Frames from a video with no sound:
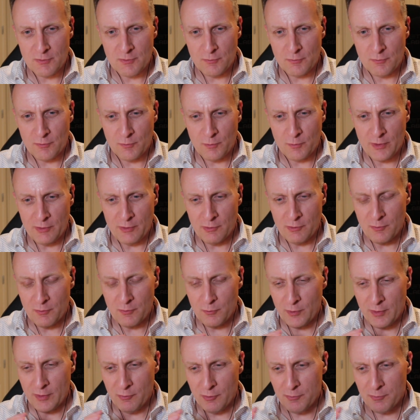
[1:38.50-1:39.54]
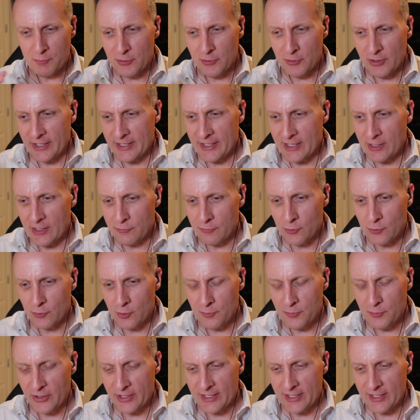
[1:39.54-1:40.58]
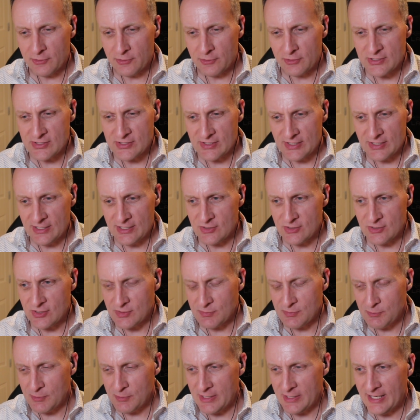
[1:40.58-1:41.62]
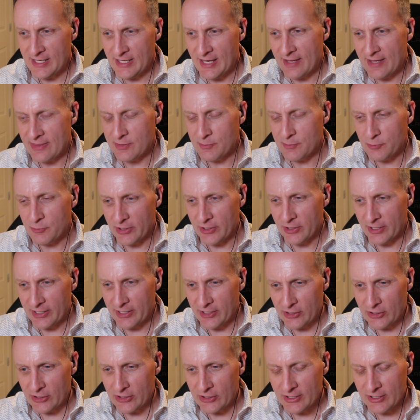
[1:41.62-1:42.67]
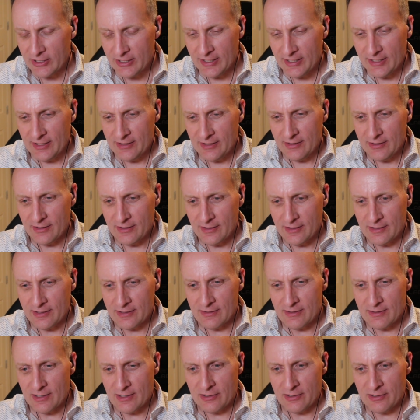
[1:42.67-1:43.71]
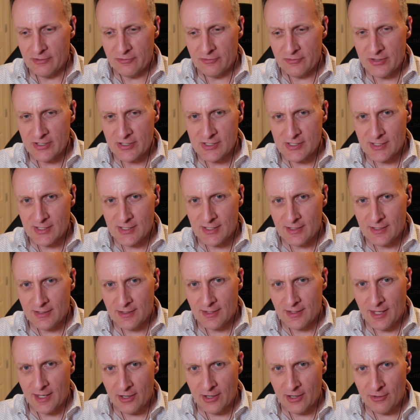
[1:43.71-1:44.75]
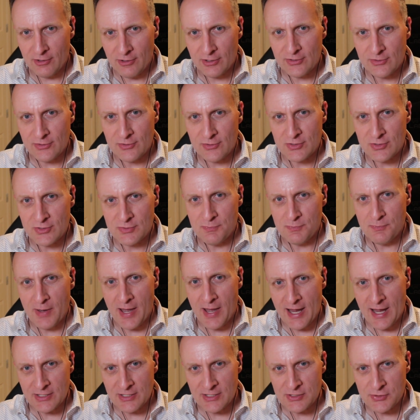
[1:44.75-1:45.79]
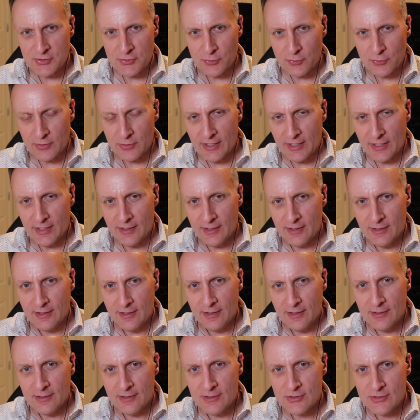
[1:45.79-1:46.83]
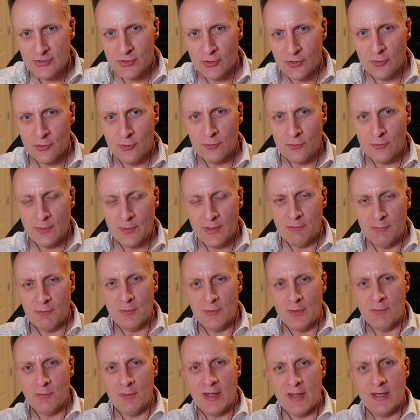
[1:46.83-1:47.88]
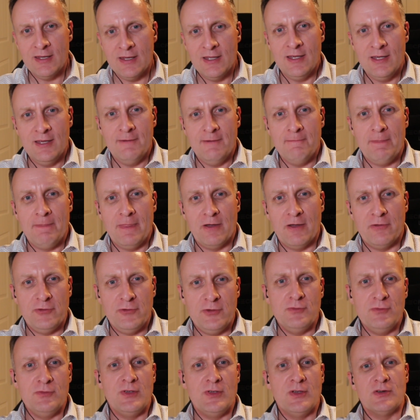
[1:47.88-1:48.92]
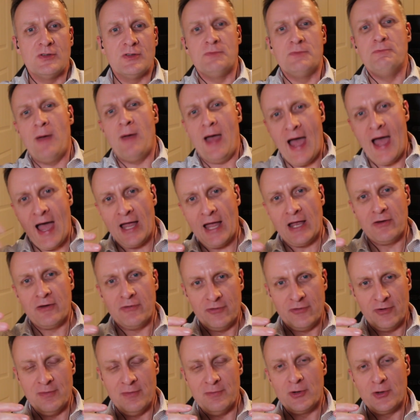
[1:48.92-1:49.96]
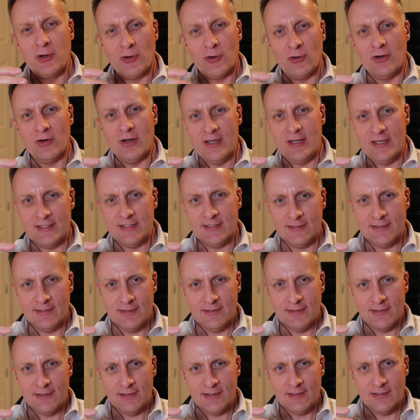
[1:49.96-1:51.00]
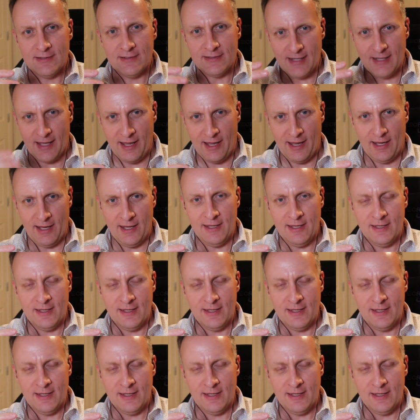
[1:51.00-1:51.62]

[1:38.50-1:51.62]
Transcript: we would role play out a scene, just me and the player, of this character's backstory. So we went a few years back from current day,